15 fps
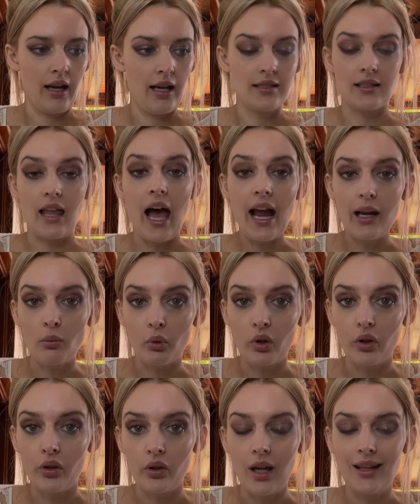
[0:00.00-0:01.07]

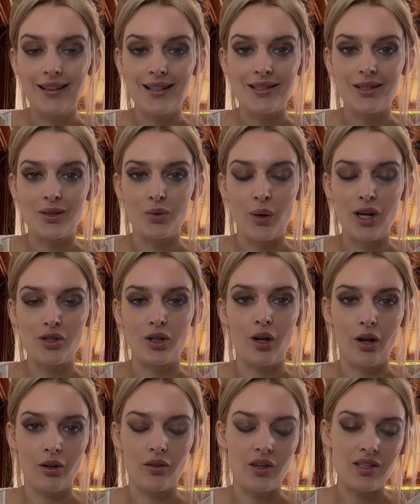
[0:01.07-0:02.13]
liable in this situation
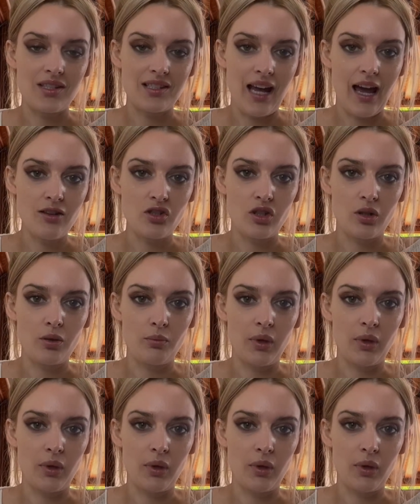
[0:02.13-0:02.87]
under the statute,